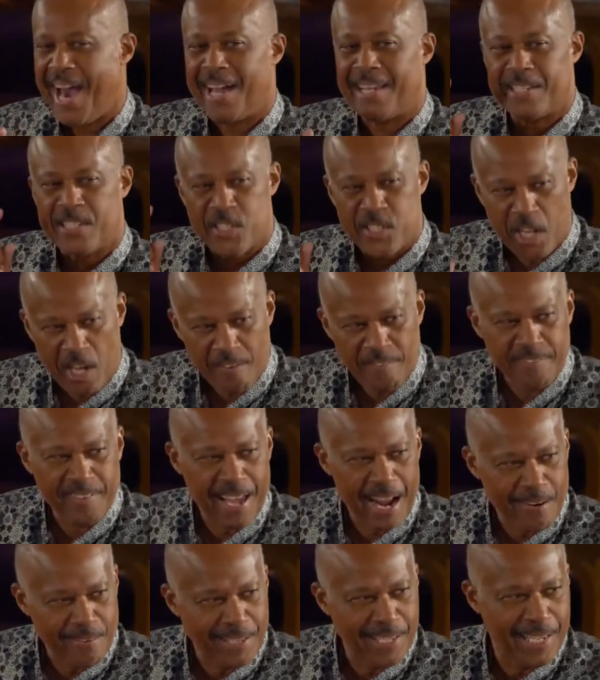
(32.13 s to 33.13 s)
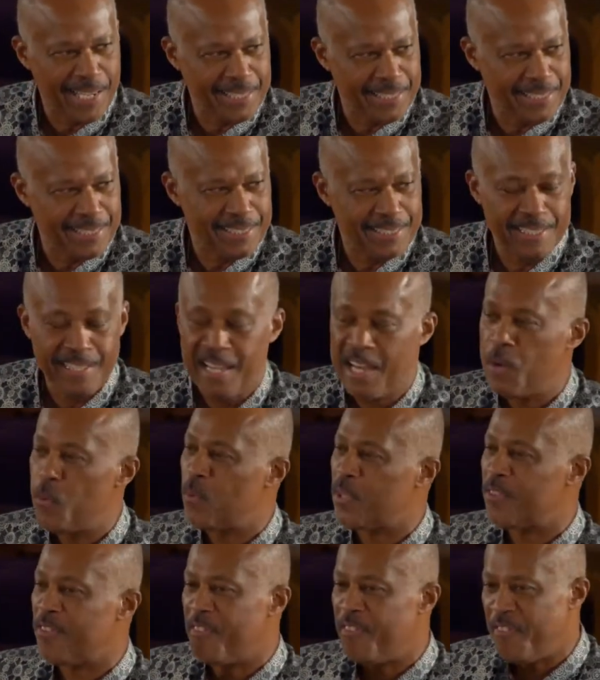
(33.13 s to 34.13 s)
And South Carolina
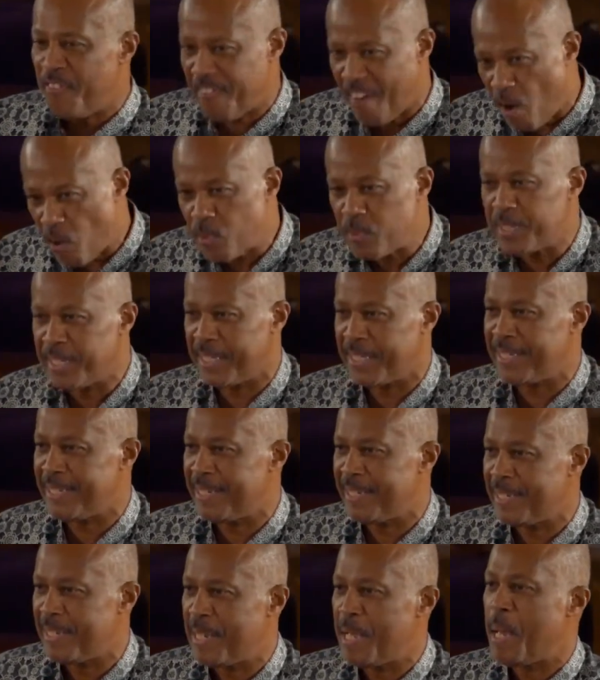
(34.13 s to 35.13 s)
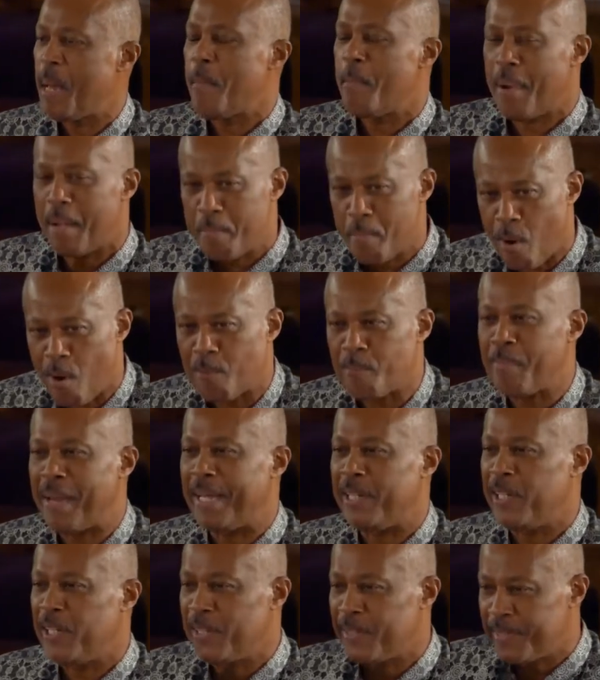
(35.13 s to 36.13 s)
was founded by
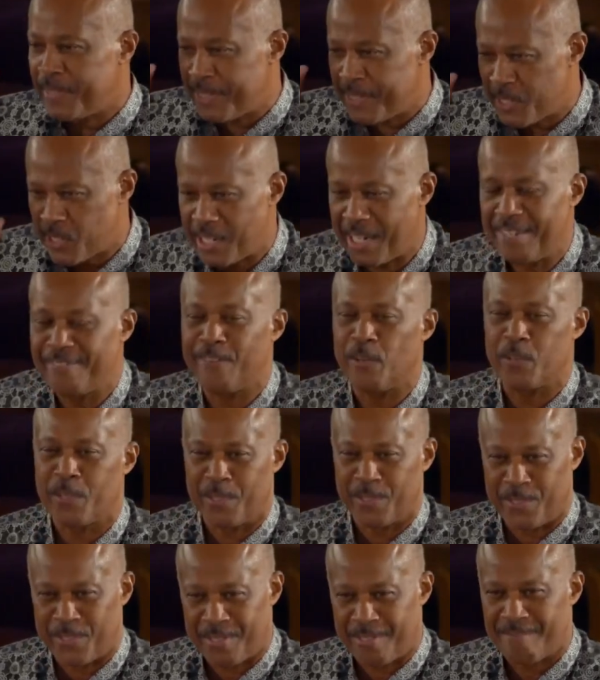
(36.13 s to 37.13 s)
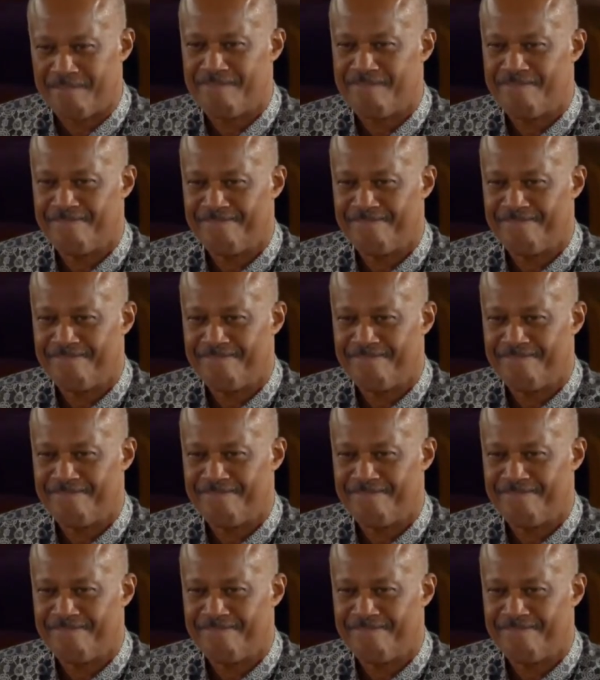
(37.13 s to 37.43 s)
Barbadian slave owners.